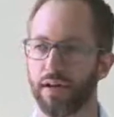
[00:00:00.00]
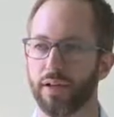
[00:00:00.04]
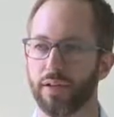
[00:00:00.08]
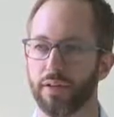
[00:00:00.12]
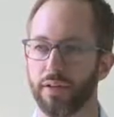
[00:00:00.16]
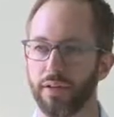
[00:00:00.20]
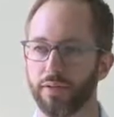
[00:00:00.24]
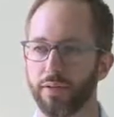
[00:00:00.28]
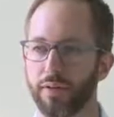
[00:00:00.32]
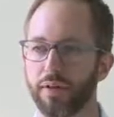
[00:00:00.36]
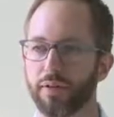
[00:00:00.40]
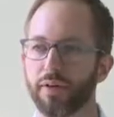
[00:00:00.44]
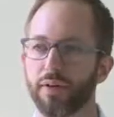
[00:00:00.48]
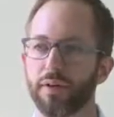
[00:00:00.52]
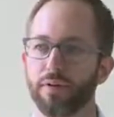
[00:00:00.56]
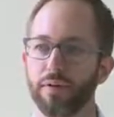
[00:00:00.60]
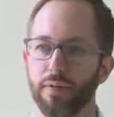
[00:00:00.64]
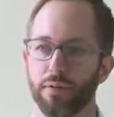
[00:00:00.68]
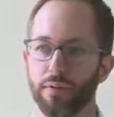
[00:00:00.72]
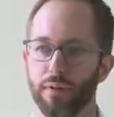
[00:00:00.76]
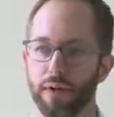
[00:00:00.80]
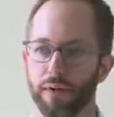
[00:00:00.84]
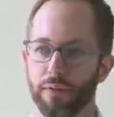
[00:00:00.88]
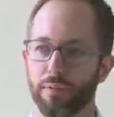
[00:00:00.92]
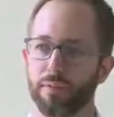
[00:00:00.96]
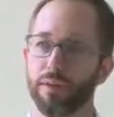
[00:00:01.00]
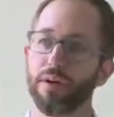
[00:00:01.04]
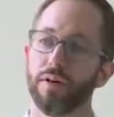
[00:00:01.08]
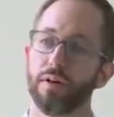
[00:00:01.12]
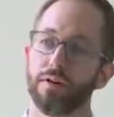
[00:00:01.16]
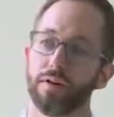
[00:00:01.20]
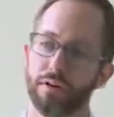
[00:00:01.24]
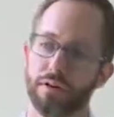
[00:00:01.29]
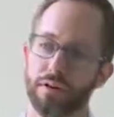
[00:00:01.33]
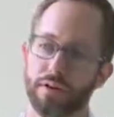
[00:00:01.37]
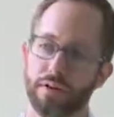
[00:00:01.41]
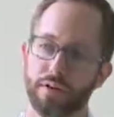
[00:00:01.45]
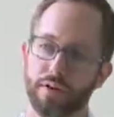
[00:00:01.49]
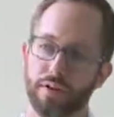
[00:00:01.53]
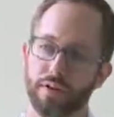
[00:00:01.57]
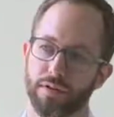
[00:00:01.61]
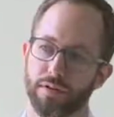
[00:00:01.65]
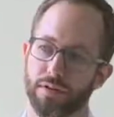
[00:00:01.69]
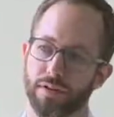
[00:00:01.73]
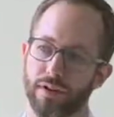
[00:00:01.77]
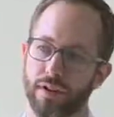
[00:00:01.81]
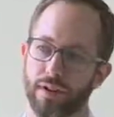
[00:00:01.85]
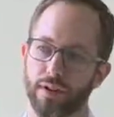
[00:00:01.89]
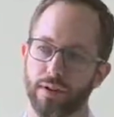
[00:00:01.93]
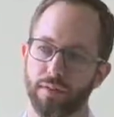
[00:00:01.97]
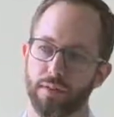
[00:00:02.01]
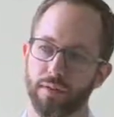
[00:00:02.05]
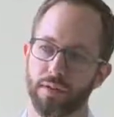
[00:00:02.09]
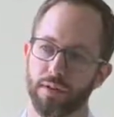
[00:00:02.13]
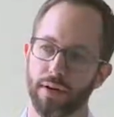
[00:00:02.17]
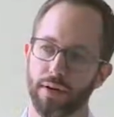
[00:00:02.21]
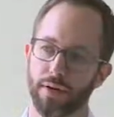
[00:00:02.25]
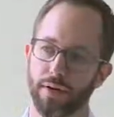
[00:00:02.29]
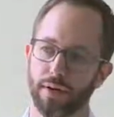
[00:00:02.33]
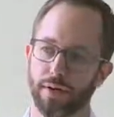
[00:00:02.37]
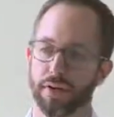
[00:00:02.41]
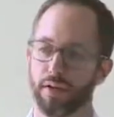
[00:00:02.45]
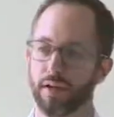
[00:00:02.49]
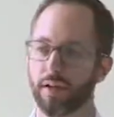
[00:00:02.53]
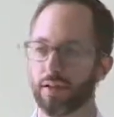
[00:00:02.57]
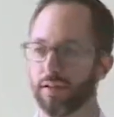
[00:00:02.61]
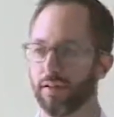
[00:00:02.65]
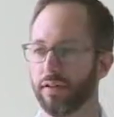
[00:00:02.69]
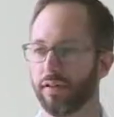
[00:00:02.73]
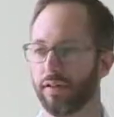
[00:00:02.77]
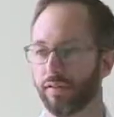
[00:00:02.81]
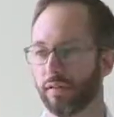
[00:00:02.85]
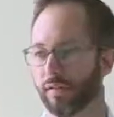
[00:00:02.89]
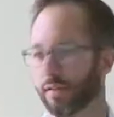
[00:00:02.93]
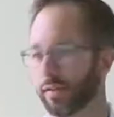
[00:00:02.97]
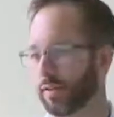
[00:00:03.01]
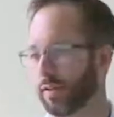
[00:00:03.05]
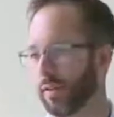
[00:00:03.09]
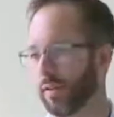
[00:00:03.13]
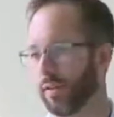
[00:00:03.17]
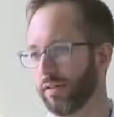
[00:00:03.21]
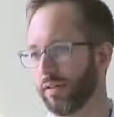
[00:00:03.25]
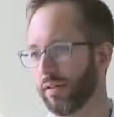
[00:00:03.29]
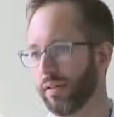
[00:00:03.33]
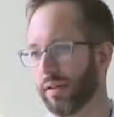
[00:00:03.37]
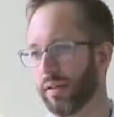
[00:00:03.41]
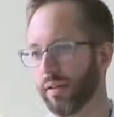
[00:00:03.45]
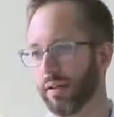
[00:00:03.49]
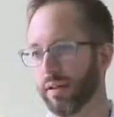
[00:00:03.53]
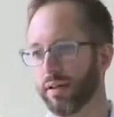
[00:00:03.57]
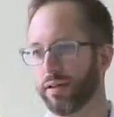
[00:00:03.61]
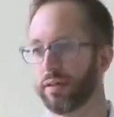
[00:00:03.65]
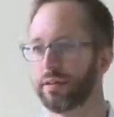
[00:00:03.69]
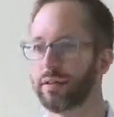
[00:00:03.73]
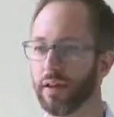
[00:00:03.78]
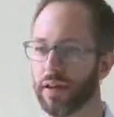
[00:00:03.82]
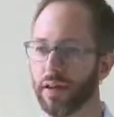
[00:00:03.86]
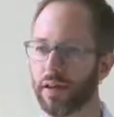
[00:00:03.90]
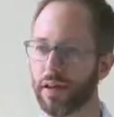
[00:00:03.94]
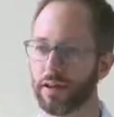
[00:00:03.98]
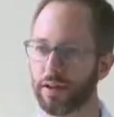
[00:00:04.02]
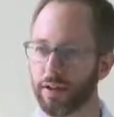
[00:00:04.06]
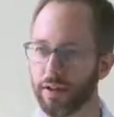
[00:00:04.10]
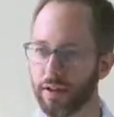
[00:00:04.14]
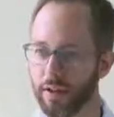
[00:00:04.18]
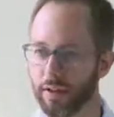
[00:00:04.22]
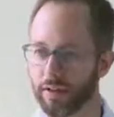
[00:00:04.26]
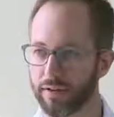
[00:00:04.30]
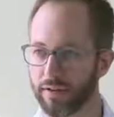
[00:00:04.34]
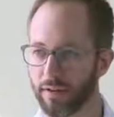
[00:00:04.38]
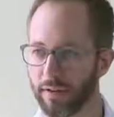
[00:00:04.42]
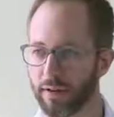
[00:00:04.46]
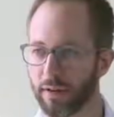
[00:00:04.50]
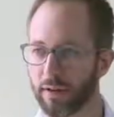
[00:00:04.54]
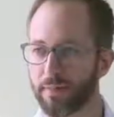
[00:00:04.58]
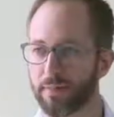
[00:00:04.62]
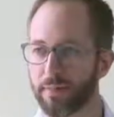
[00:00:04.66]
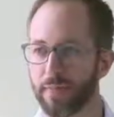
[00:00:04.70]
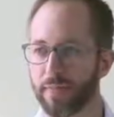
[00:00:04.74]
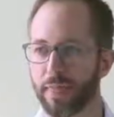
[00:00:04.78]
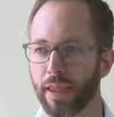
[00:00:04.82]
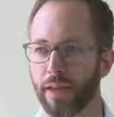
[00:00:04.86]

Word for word: And typically we want to move quickly from collecting digital trace data to analyzing it.